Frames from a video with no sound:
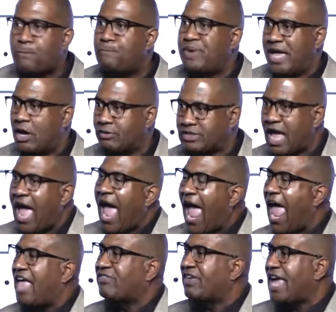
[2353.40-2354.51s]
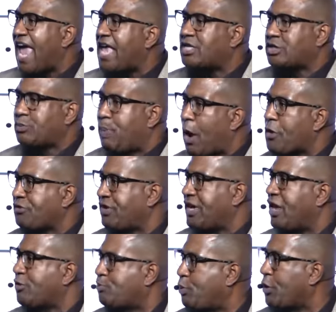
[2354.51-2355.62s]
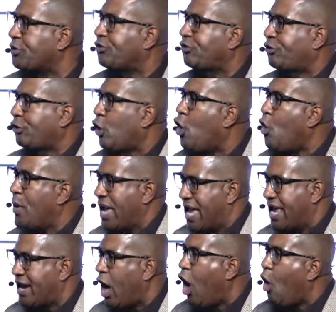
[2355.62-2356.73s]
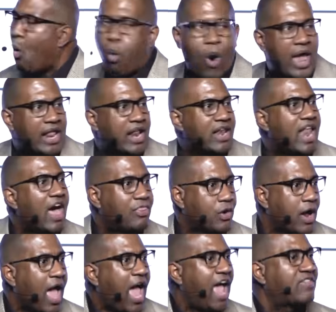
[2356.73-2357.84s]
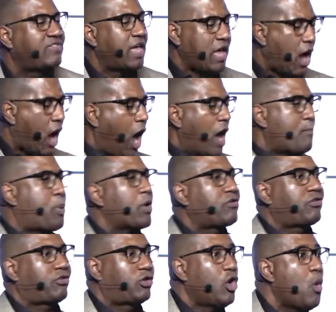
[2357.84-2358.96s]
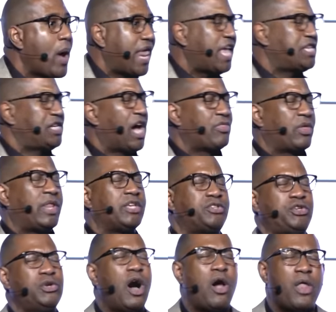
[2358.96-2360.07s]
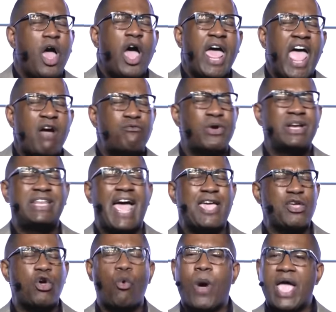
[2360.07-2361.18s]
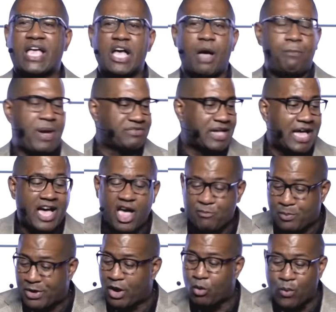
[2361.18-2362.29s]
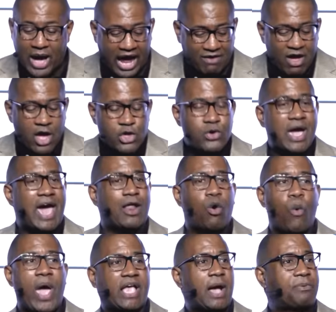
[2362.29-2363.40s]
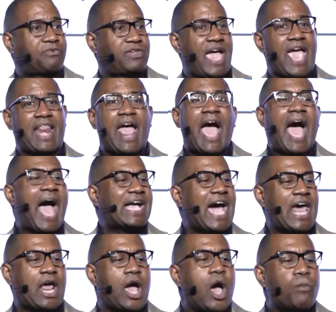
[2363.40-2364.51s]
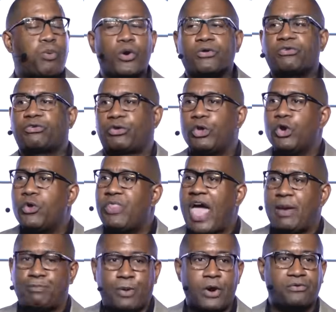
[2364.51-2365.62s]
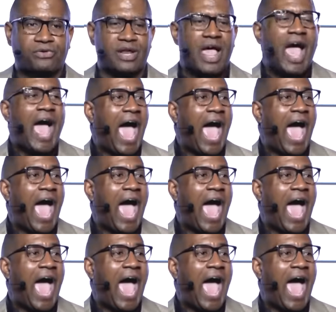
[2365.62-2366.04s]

are built as each person is pursuing one another, as they are pursuing each other. That you don't, every day you wake up as a husband or wife, you got to wake up saying, "I got to pursue that person.